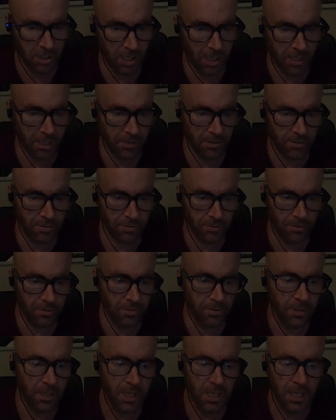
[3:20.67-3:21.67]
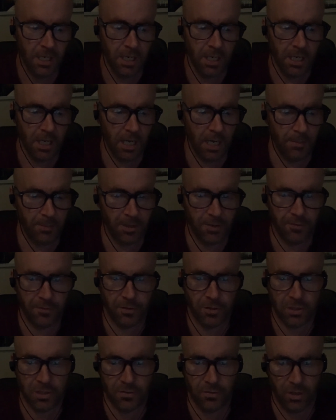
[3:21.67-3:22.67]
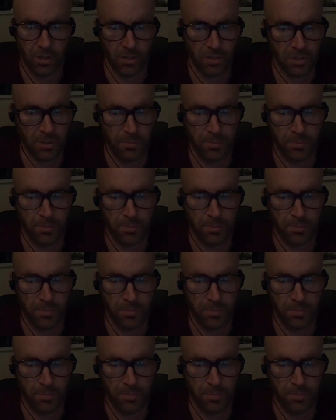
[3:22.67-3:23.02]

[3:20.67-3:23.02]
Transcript: talk you through. I mean, first of all, it's a